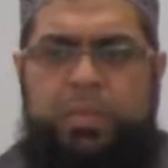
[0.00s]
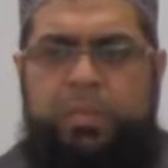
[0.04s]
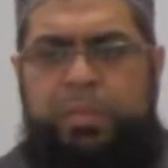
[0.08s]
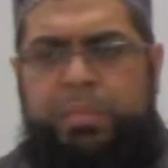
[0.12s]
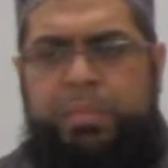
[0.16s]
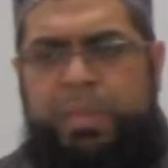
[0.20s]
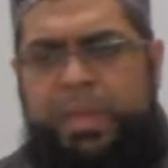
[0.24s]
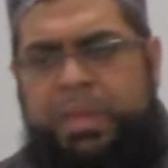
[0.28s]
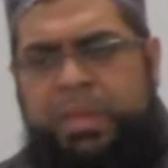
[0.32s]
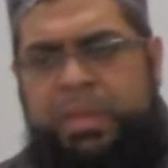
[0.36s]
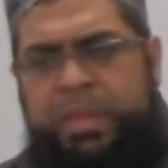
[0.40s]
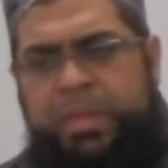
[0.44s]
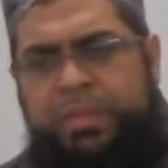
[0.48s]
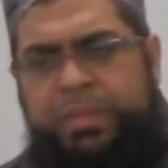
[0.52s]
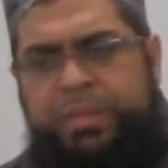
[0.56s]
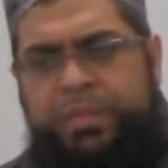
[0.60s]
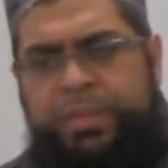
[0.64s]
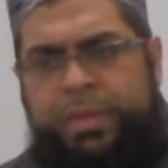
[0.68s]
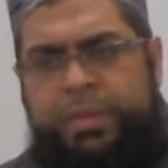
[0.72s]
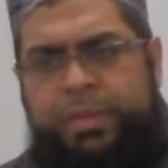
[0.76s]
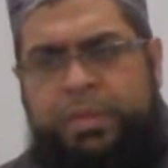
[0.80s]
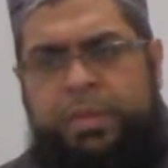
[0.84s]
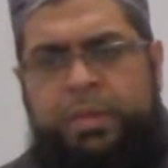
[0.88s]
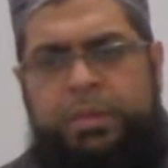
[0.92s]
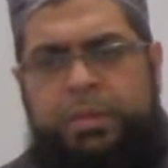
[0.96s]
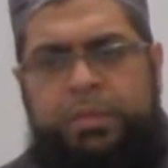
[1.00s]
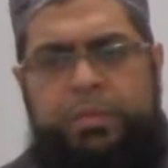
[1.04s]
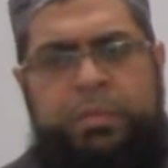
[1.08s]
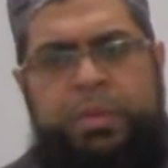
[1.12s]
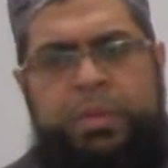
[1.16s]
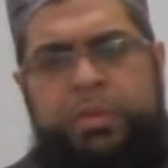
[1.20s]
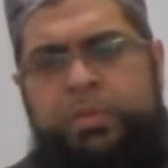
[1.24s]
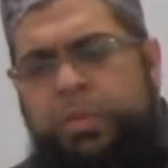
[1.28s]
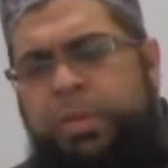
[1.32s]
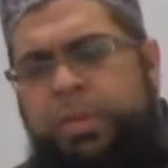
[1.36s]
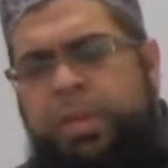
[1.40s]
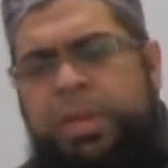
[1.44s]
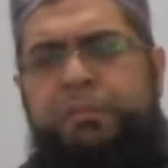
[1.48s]
we're making dhikr,
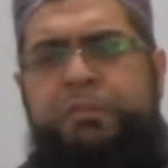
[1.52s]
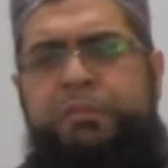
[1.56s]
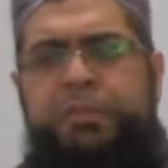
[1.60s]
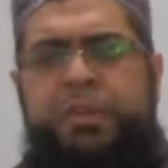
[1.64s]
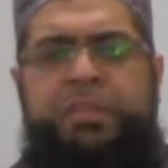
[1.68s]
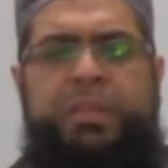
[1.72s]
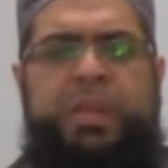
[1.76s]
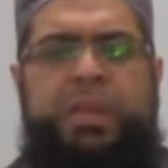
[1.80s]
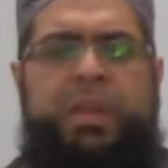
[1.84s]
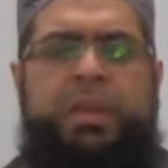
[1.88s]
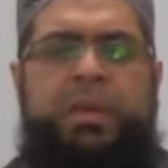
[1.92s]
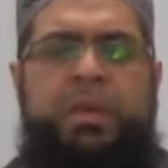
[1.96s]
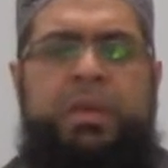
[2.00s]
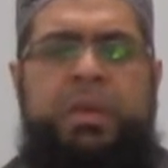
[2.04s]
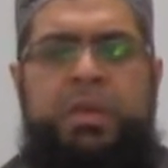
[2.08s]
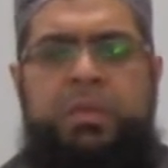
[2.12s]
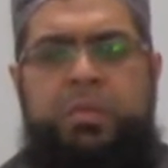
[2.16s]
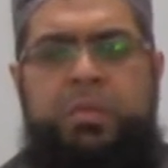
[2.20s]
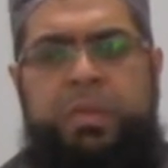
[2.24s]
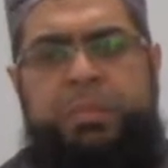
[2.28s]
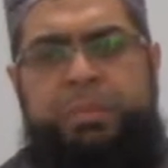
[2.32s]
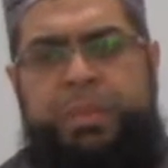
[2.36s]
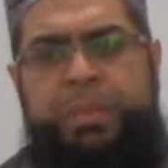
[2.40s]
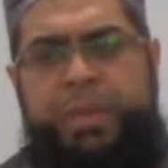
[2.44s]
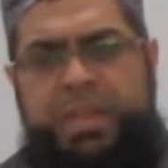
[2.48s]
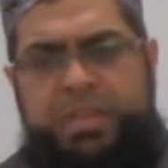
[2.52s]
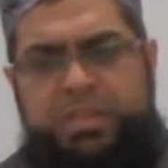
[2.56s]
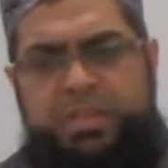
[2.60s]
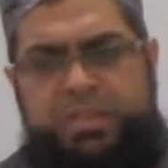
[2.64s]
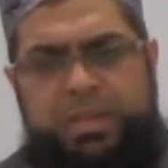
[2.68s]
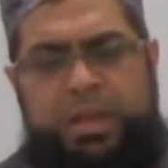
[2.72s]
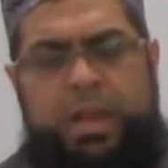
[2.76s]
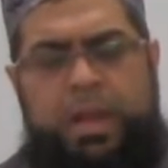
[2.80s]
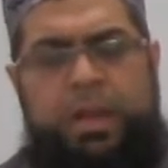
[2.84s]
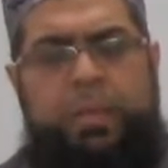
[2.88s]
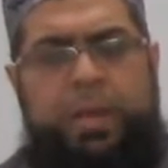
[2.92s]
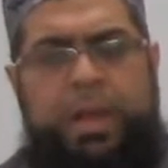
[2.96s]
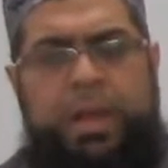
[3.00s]
we're doing everything. We're
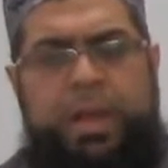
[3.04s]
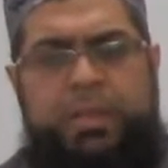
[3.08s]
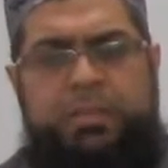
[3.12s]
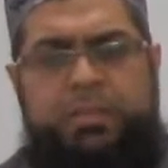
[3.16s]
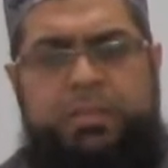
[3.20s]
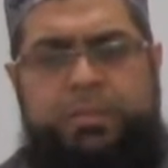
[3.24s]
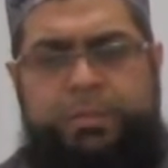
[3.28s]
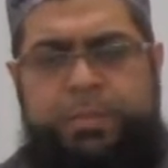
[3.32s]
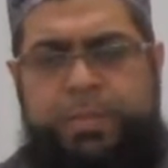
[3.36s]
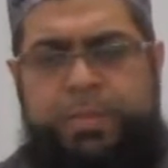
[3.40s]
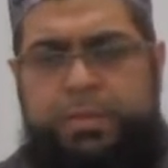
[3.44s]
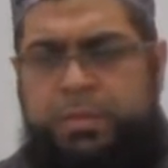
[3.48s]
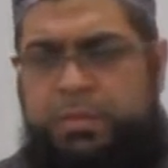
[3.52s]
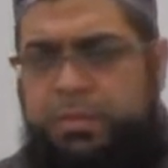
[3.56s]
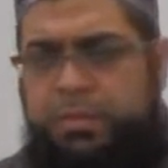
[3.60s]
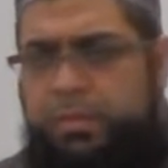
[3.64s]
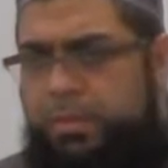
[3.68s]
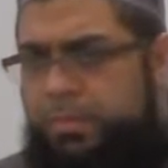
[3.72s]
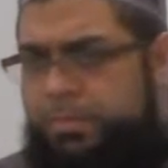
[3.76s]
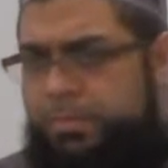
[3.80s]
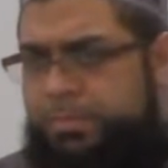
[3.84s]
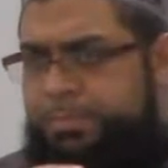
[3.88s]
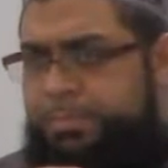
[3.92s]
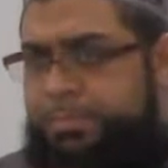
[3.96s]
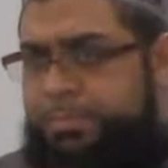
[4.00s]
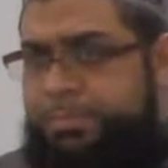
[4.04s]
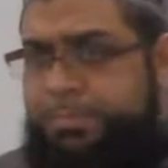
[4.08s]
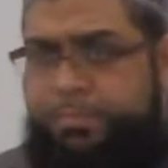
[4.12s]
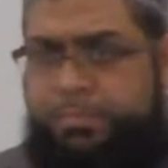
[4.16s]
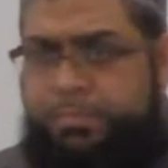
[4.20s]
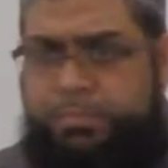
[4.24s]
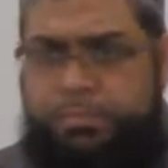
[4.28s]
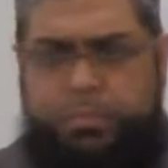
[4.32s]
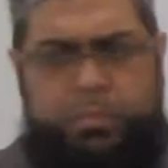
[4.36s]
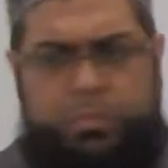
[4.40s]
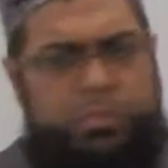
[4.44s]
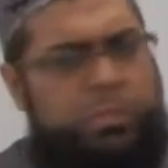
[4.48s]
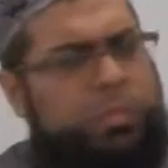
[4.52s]
pleasing our husbands,
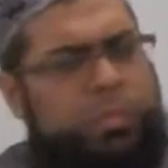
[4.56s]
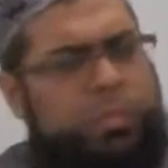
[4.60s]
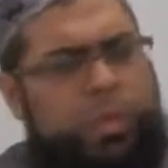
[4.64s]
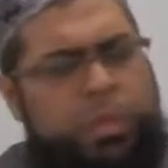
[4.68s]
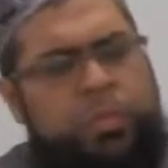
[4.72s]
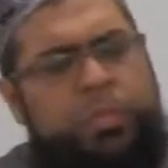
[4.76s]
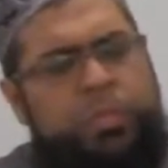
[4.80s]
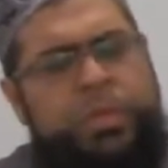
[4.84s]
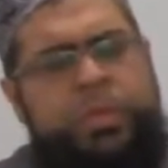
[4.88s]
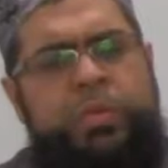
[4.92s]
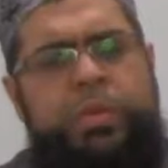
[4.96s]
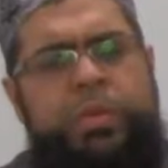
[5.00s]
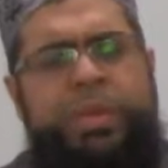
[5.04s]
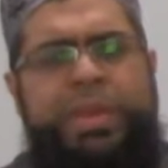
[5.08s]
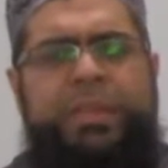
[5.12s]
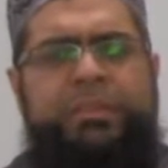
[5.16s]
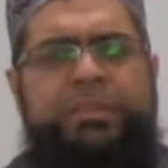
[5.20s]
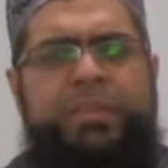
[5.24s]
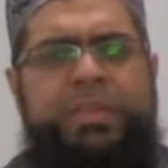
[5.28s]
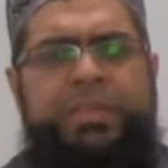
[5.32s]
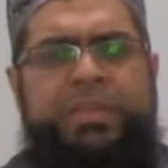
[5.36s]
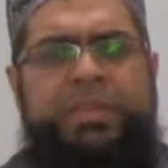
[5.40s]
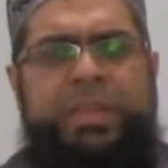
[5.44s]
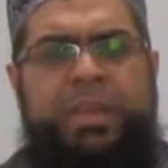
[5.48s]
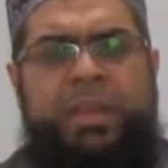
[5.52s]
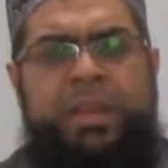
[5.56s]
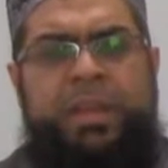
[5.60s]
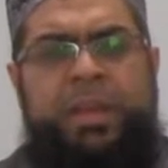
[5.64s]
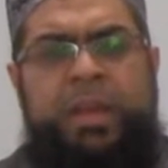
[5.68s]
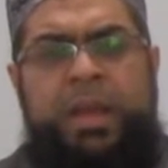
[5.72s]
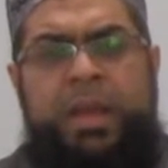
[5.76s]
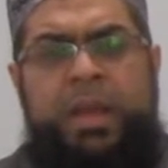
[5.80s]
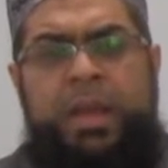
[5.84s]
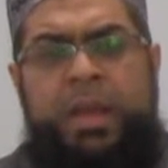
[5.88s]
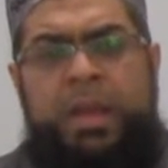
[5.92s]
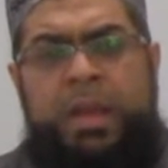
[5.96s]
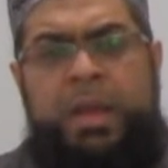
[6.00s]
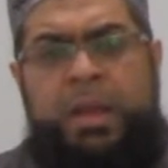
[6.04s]
we're doing everything.
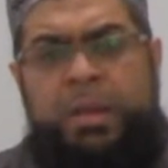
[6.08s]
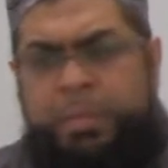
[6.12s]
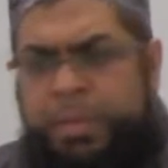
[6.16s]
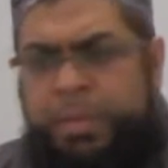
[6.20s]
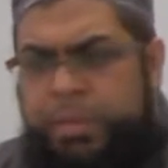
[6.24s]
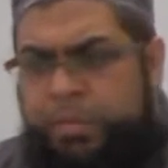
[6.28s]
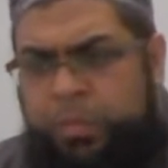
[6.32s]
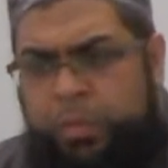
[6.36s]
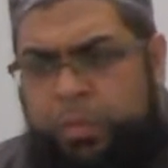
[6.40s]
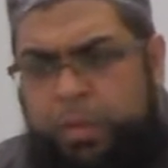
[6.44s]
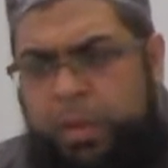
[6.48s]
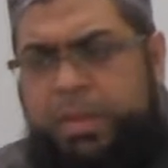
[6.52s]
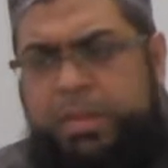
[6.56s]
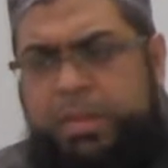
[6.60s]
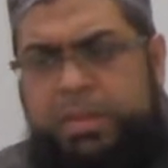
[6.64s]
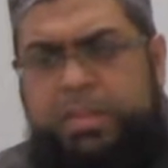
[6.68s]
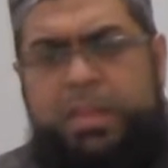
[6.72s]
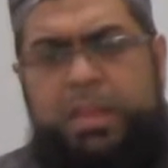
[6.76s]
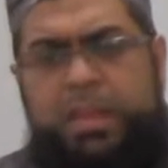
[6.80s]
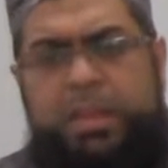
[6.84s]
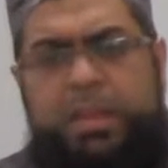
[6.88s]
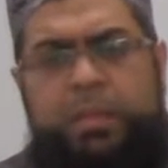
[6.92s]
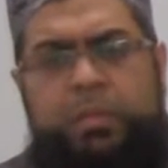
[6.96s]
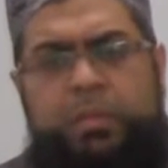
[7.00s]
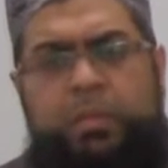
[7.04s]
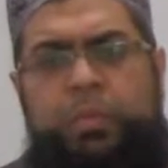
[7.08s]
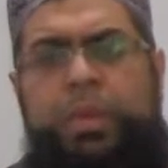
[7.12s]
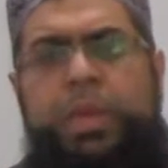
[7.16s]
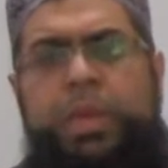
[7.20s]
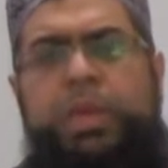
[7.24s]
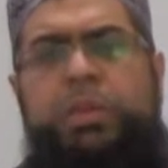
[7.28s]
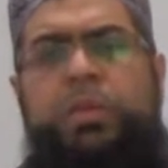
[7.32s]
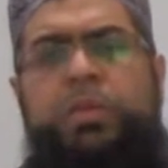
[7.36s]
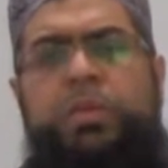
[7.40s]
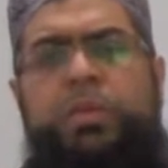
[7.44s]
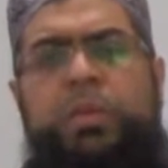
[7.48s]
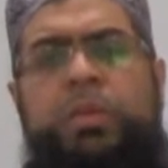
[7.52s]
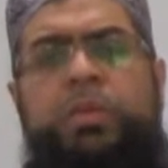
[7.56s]
But one thing we
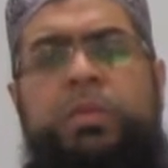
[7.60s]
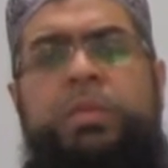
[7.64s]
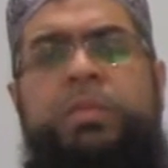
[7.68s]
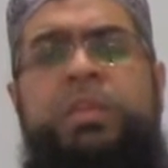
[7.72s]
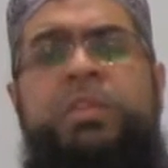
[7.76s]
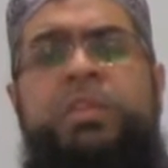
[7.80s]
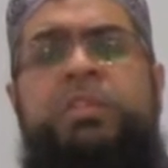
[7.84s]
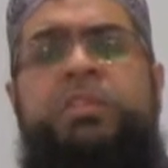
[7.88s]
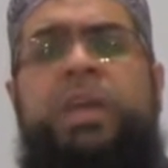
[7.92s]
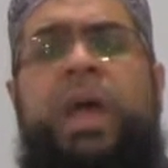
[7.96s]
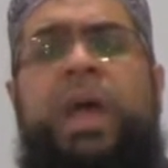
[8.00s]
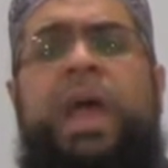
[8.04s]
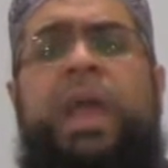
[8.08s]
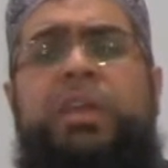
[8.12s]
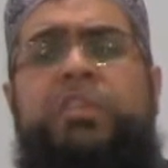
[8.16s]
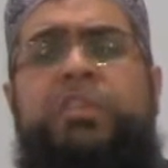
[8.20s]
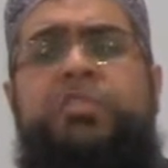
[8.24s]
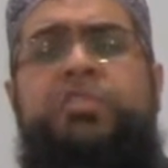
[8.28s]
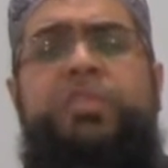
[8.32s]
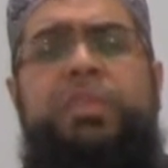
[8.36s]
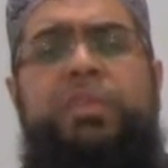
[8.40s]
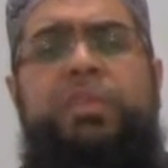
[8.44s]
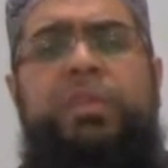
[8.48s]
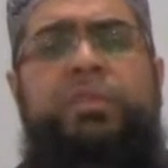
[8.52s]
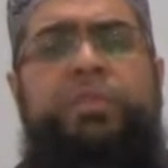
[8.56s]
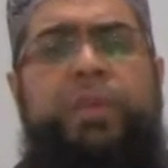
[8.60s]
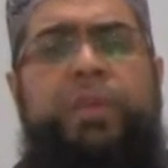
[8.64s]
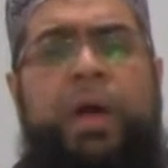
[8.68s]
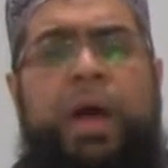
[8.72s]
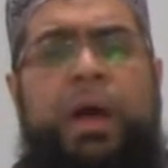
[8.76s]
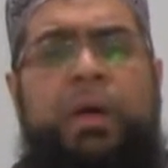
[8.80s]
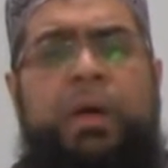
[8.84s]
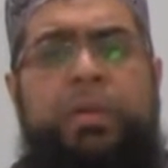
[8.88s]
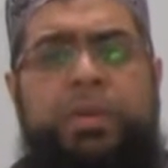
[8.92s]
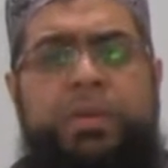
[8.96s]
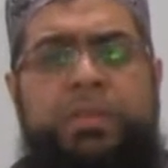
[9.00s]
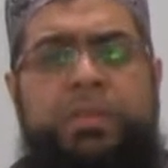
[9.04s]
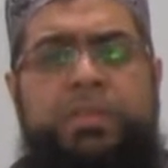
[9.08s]
don't know, this action of
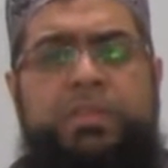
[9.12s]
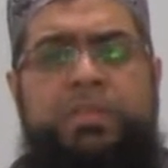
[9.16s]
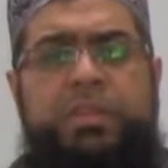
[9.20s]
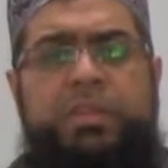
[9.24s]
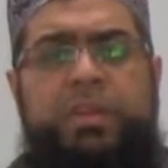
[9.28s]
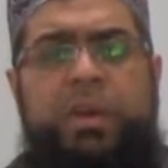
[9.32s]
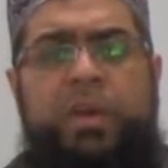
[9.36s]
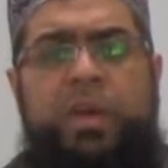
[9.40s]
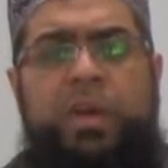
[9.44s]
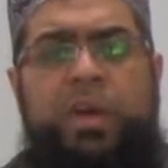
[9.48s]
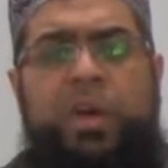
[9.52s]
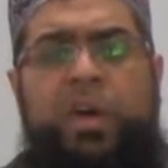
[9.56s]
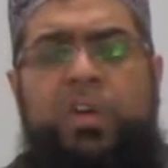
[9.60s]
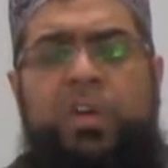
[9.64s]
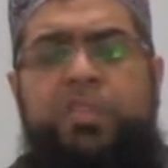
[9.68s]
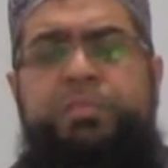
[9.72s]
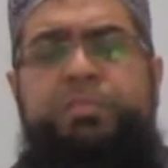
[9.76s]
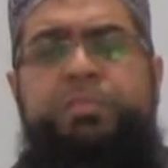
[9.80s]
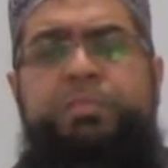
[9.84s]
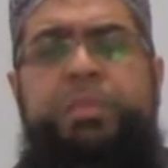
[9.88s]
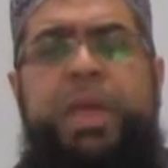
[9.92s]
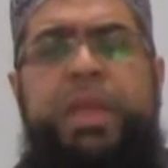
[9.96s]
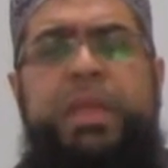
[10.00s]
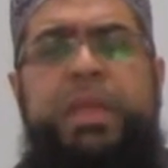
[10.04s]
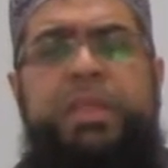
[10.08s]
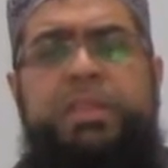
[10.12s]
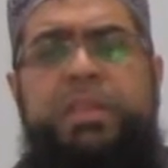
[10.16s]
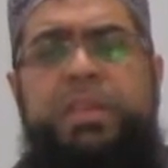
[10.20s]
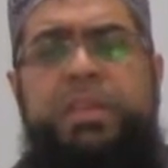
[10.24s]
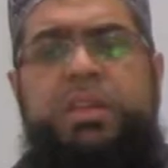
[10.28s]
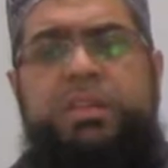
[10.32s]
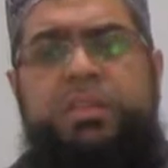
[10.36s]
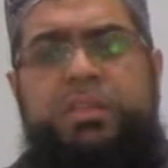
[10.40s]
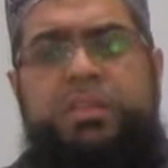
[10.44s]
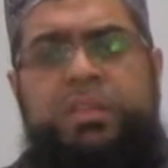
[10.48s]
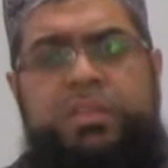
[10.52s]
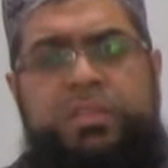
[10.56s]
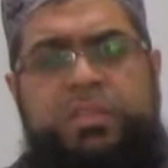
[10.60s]
ours, of
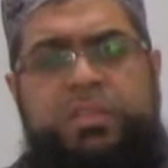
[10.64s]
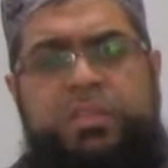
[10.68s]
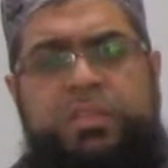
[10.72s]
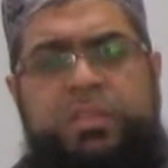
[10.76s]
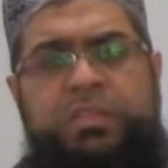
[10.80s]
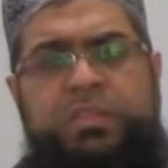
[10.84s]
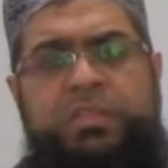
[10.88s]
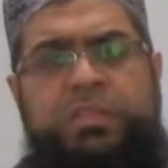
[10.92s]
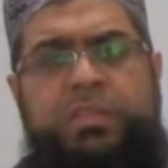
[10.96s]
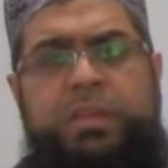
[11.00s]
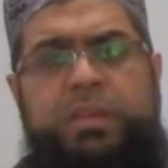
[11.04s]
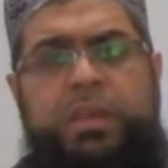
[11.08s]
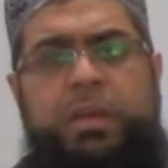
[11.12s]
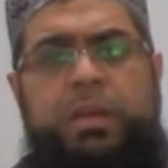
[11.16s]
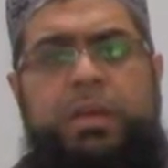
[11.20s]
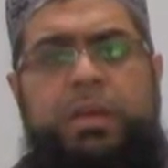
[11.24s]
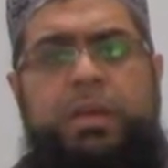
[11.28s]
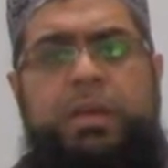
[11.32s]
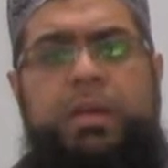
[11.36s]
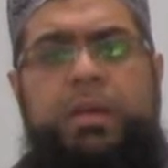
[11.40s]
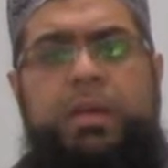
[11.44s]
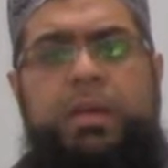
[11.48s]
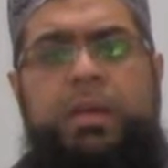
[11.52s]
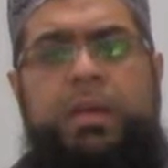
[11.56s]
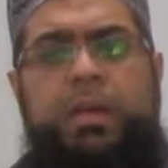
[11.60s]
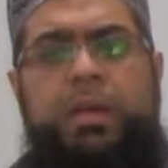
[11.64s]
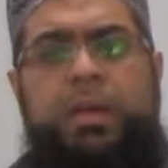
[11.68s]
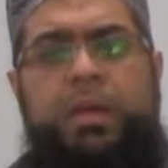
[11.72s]
bathing this sister,